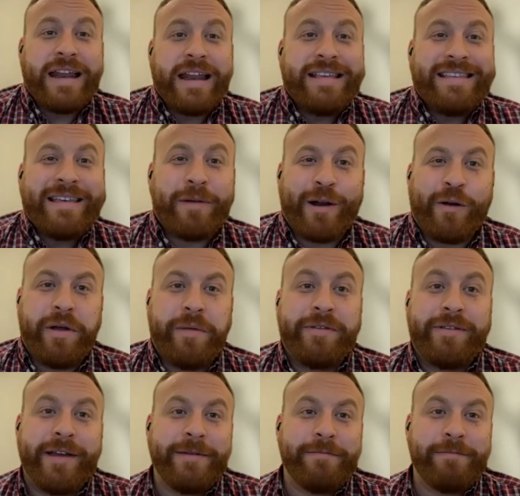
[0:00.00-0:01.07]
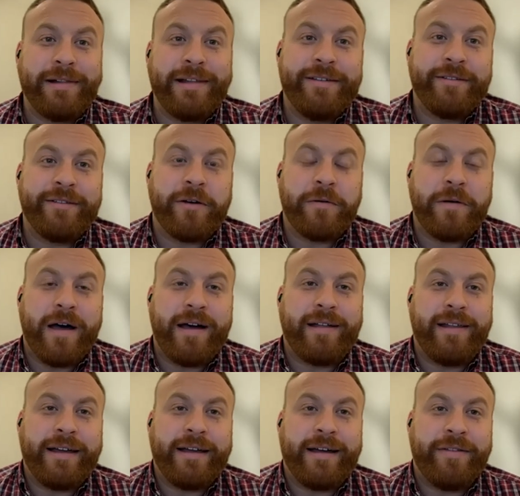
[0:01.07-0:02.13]
is up on our website. Please go
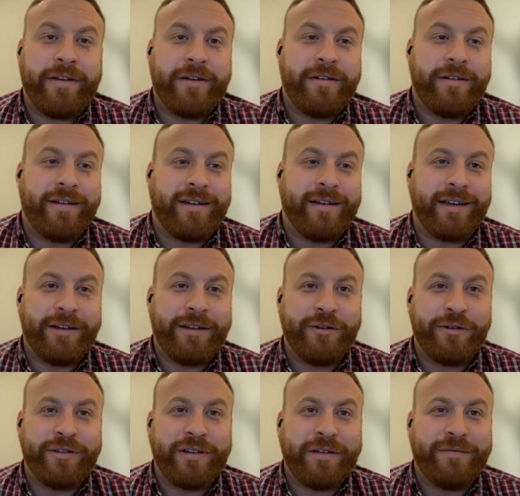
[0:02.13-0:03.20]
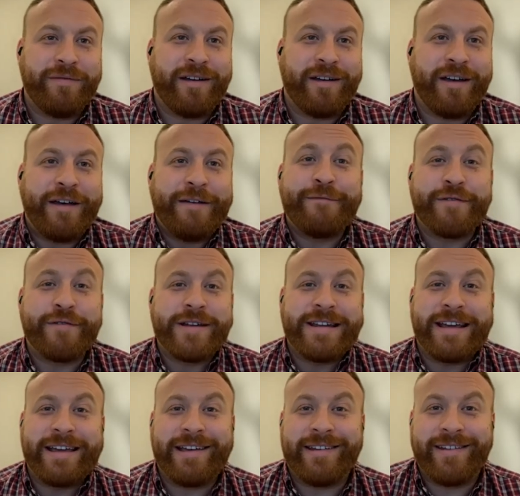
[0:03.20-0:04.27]
click on there to get yourself a free
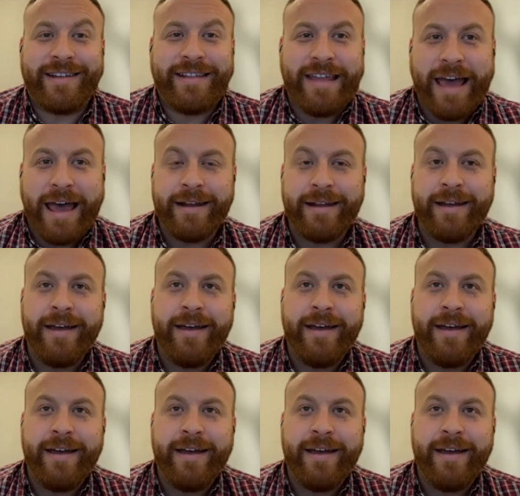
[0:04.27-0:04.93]
ticket to that.